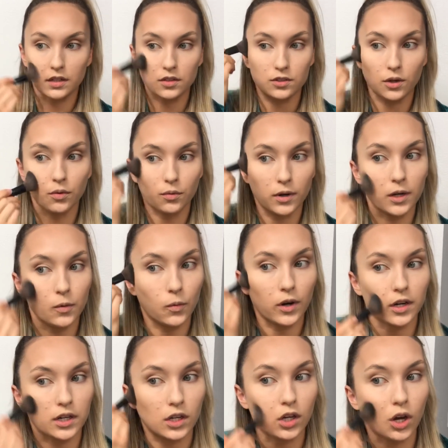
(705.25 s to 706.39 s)
and don't worry, we're
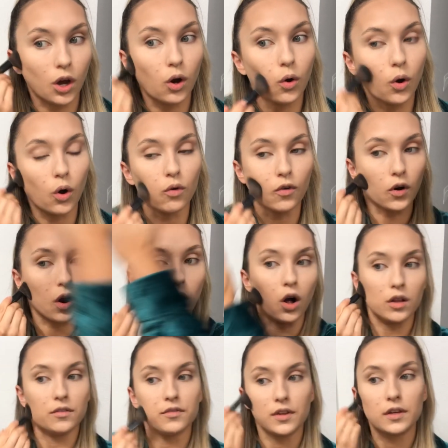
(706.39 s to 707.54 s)
gonna go over all
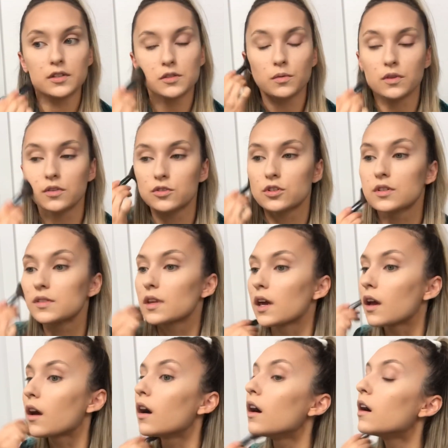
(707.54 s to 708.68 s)
of this with just
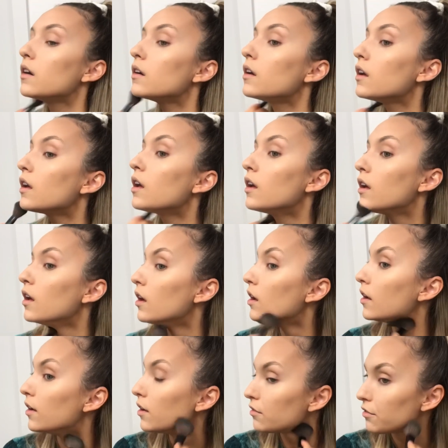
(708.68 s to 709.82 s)
like a
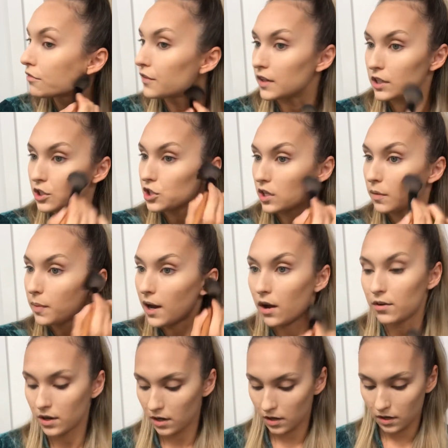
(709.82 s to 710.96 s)
finishing
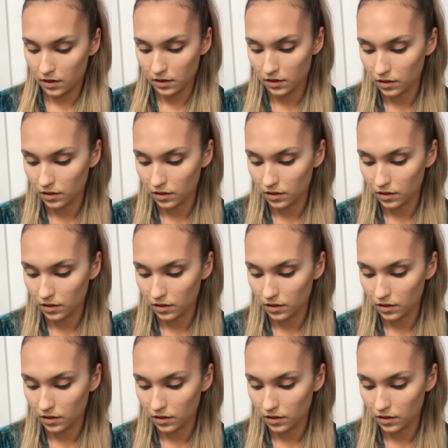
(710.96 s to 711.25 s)
powder.